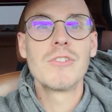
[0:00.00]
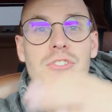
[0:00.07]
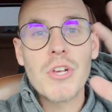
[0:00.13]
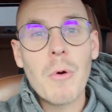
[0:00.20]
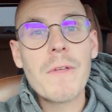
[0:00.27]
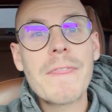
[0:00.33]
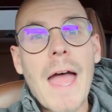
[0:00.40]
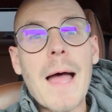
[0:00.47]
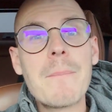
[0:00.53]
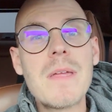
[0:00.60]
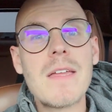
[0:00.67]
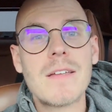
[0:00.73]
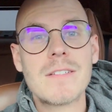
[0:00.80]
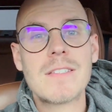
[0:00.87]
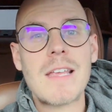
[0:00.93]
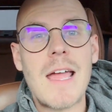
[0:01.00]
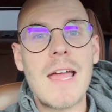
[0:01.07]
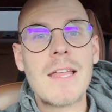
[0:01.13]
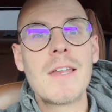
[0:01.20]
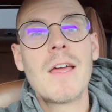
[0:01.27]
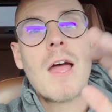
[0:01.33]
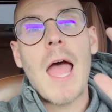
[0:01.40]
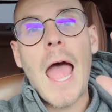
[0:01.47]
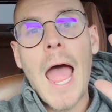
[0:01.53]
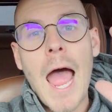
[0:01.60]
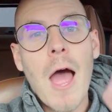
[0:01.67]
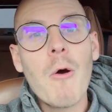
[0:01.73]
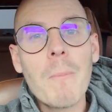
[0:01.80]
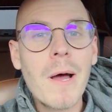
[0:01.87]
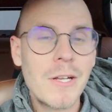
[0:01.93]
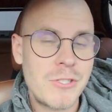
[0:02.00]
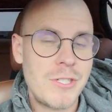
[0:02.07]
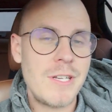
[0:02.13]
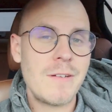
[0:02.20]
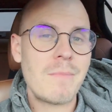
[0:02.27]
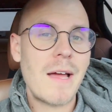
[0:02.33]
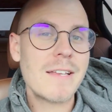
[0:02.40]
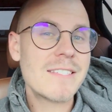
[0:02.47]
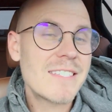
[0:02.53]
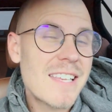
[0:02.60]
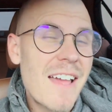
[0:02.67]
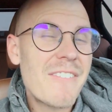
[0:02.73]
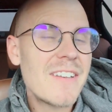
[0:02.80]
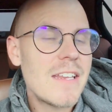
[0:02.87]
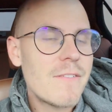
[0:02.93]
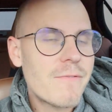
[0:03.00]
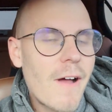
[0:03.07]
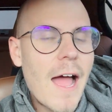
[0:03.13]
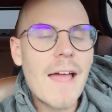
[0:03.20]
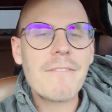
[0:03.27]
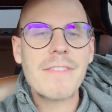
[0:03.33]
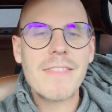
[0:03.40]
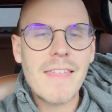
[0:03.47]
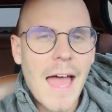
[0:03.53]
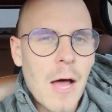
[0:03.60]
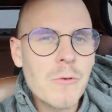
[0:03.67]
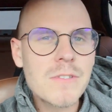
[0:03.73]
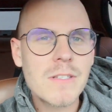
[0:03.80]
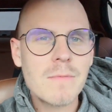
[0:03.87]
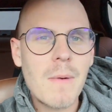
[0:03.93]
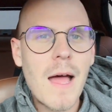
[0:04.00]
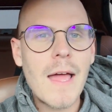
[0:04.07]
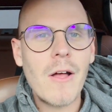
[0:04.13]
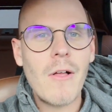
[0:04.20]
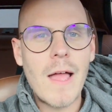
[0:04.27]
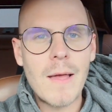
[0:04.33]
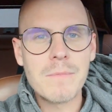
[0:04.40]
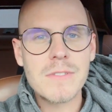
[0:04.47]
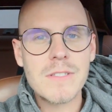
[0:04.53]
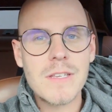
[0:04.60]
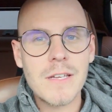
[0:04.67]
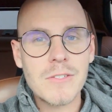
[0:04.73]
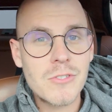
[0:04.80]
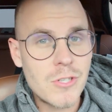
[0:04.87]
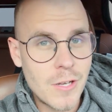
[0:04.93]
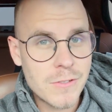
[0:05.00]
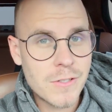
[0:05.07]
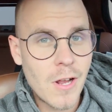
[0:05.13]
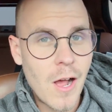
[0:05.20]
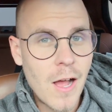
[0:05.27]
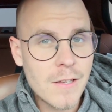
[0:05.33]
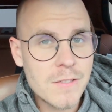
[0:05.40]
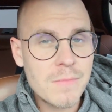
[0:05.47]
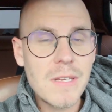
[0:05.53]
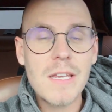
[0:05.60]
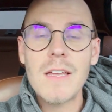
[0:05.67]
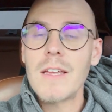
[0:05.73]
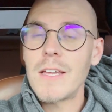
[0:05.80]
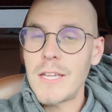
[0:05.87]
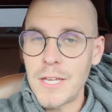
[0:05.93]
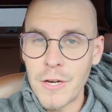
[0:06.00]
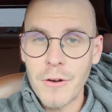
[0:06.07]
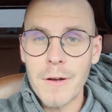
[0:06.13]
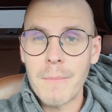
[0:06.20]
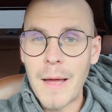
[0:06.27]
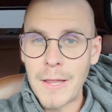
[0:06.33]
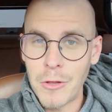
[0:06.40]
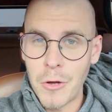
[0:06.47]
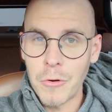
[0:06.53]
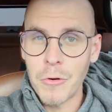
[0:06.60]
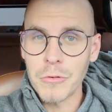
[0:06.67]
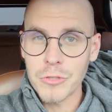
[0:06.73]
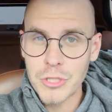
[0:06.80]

So with that being said, how much did my 75,000 mile M6 just cost me here at my local